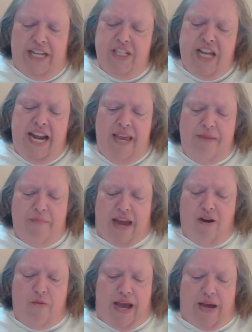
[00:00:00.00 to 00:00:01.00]
Danny
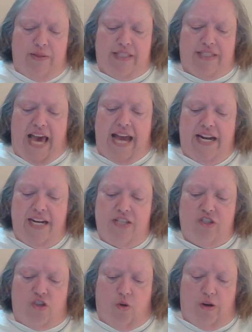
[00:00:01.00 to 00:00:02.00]
Meadow Mouse sat on
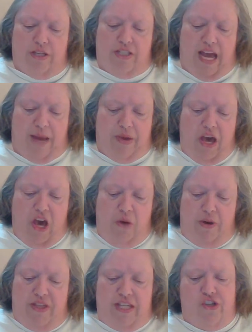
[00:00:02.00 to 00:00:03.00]
his doorstep
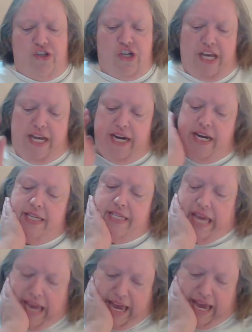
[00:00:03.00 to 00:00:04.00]
with his chin in his
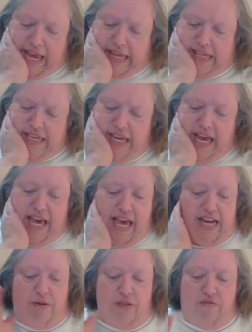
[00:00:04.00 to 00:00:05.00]
hands,
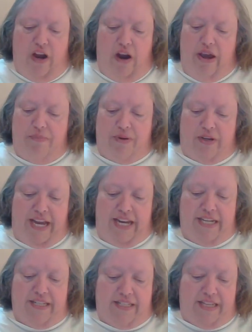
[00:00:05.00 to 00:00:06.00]
and it was very plain
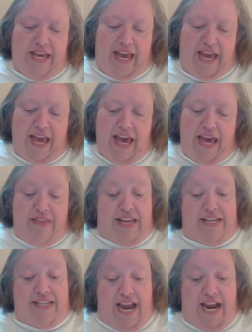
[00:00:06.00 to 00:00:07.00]
to see
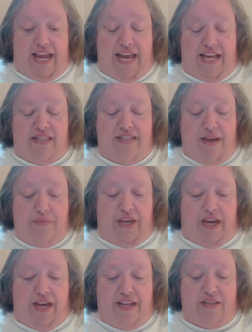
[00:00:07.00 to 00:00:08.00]
that Danny had
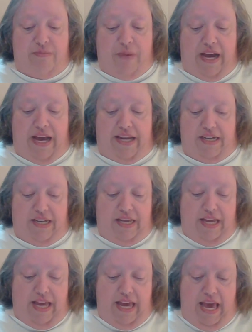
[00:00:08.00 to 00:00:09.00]
something on his mind.
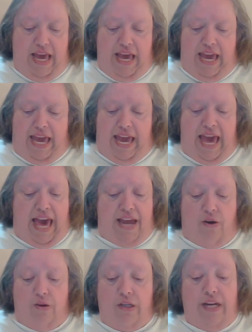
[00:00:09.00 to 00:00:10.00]
He had
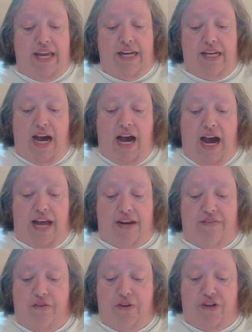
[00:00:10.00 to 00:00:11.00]
only a
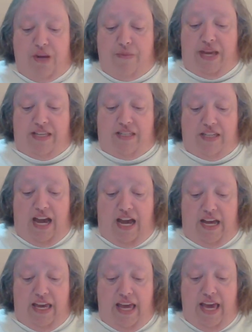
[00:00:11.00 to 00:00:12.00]
nod for Jimmy
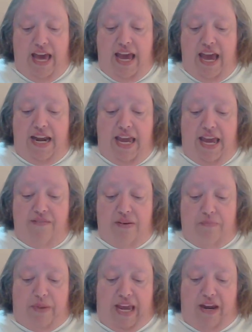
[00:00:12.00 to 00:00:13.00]
Skunk, and even
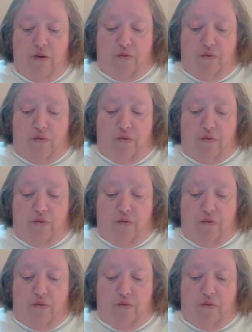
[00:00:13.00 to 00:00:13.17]
Peter